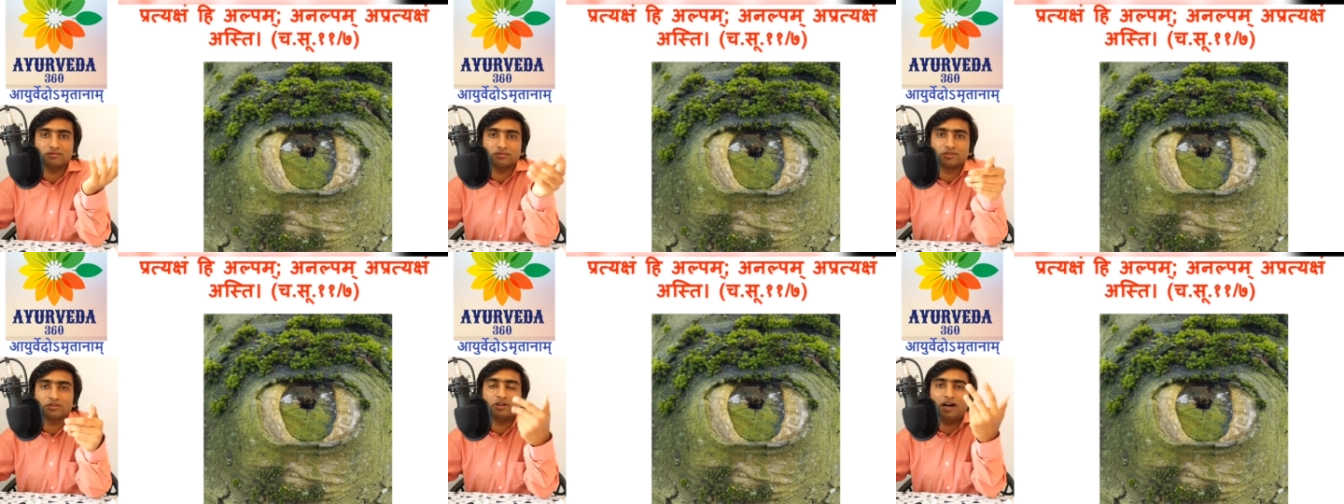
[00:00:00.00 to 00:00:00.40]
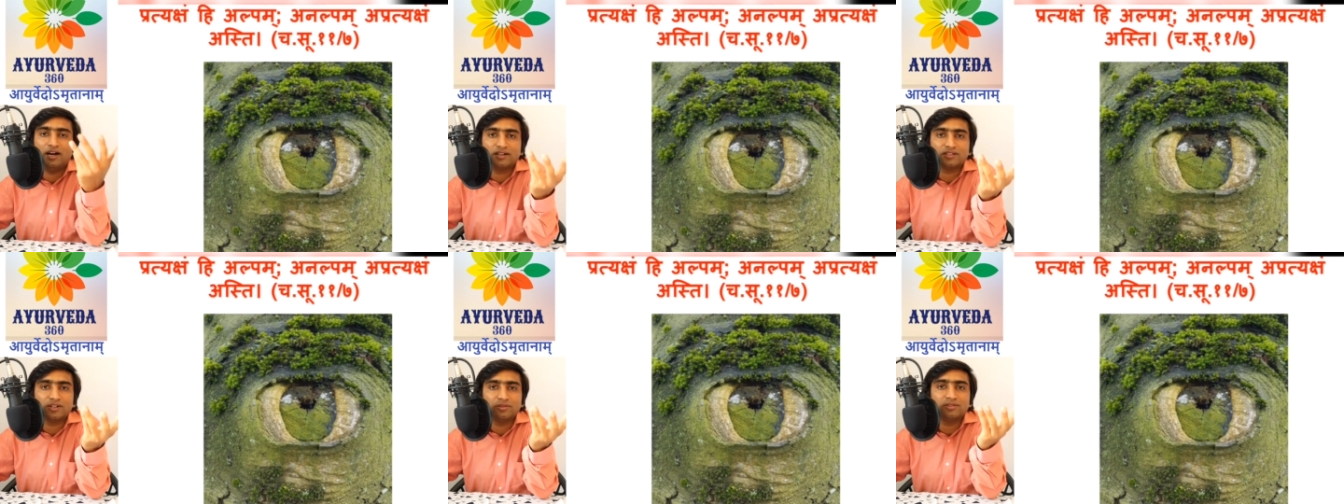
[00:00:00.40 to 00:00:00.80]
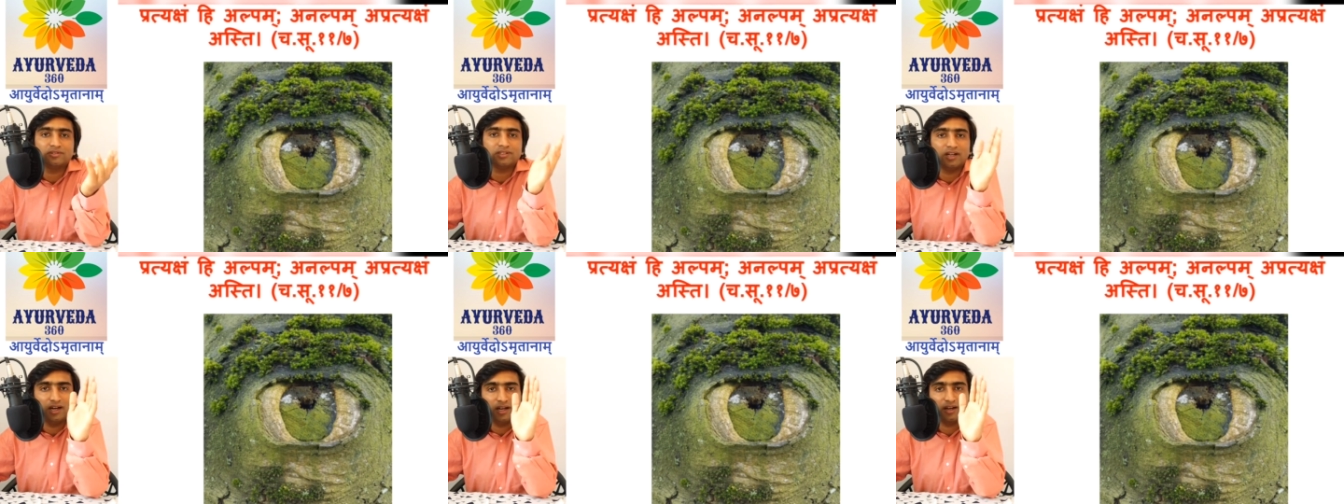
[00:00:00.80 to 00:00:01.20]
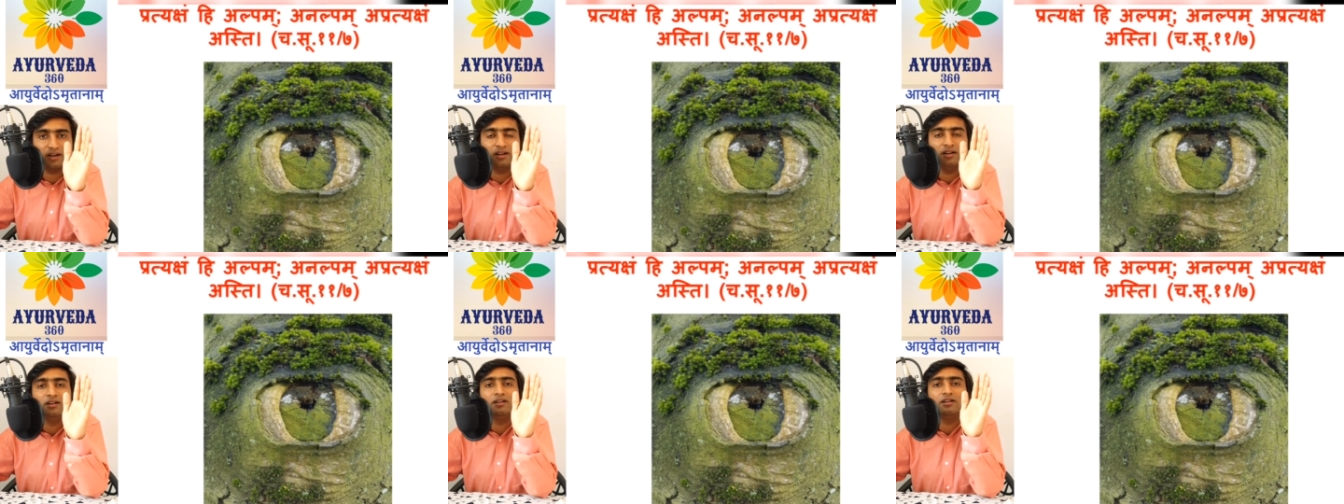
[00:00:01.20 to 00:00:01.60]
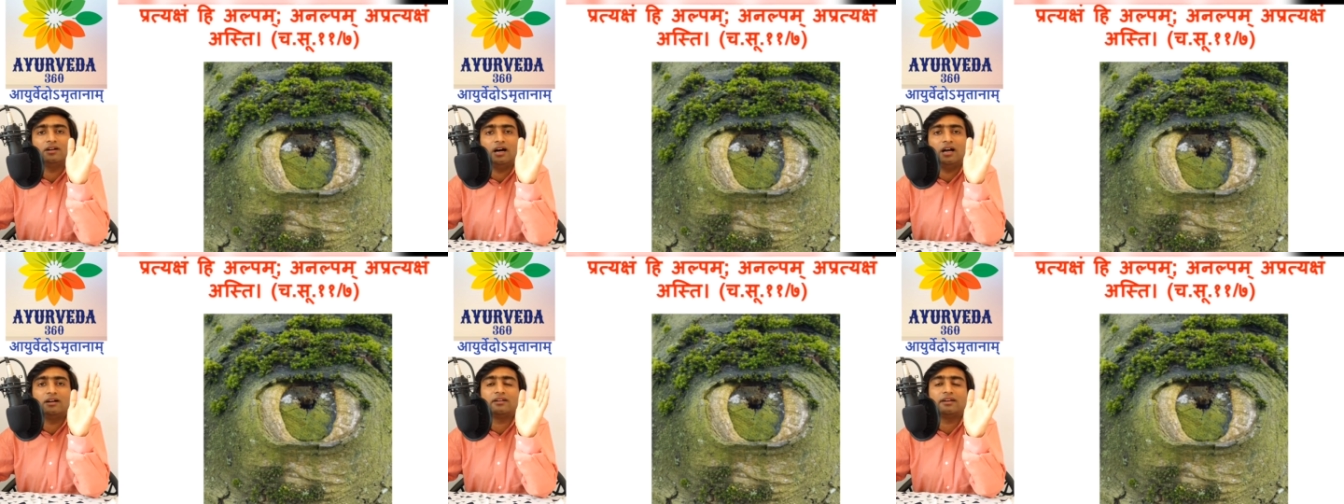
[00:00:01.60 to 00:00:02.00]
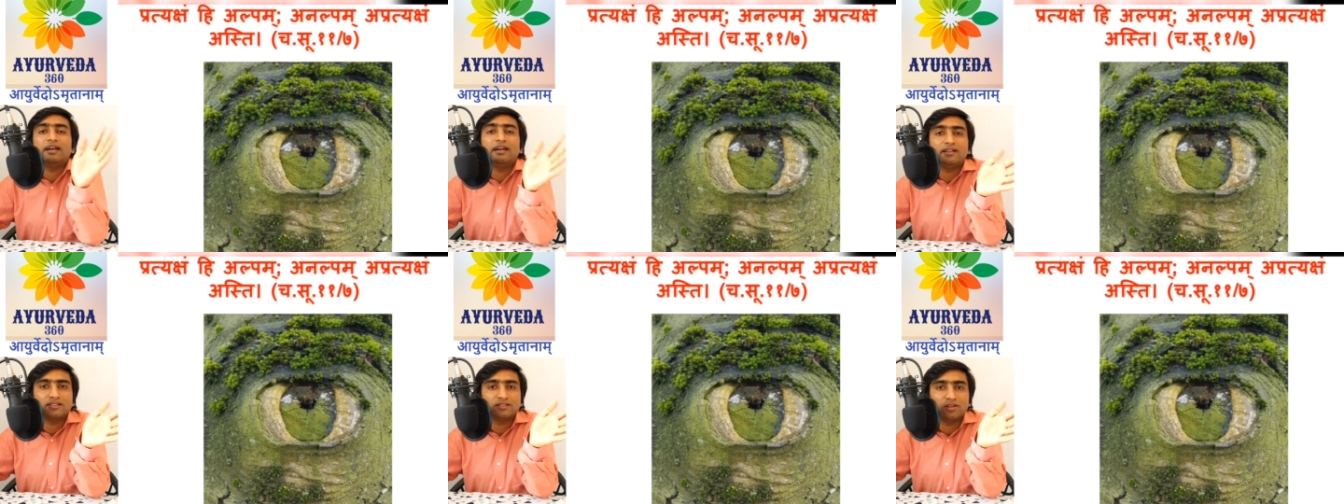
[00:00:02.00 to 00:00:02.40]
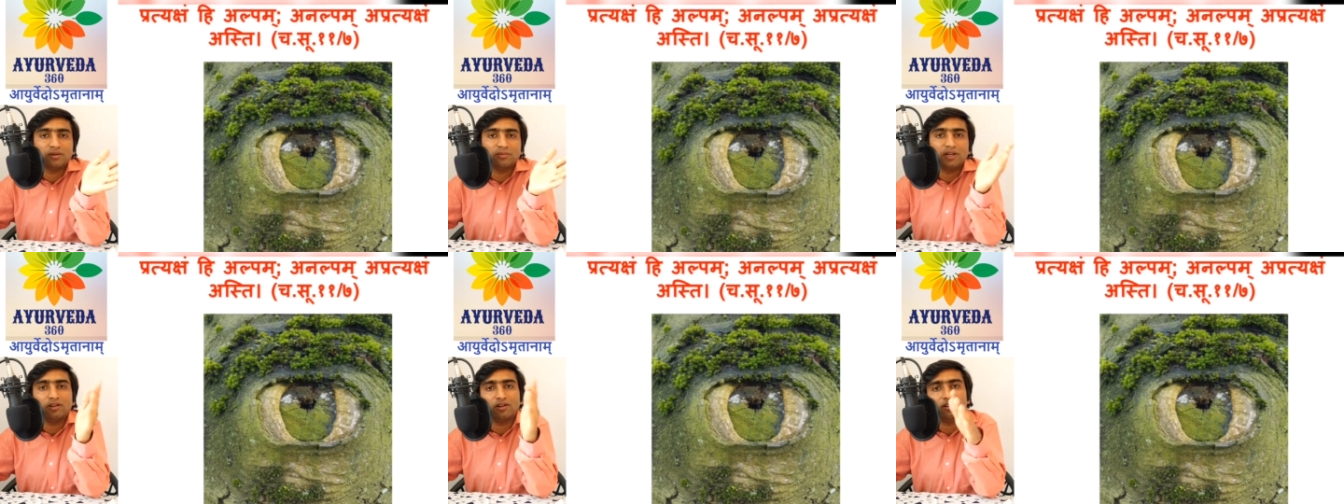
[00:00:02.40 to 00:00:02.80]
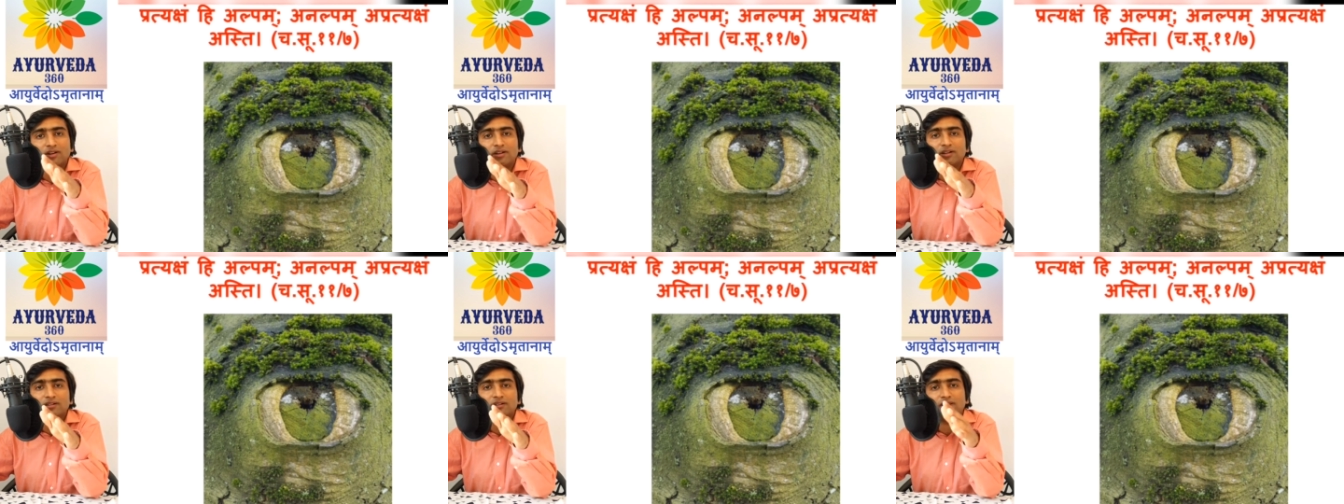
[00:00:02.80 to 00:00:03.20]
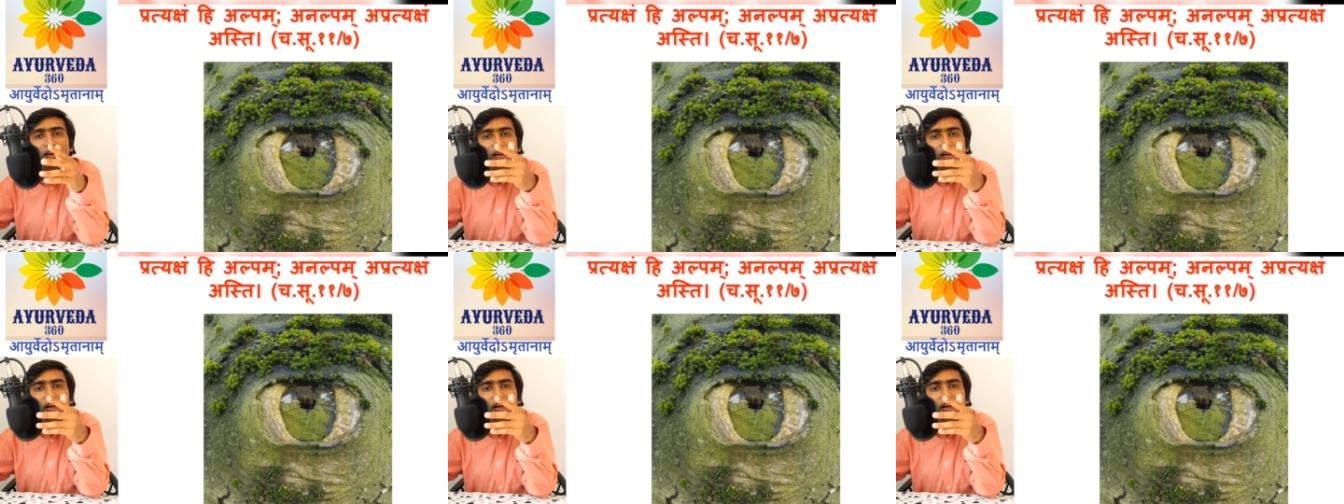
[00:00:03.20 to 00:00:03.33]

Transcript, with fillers: So heart sounds are heart rate is normal or not,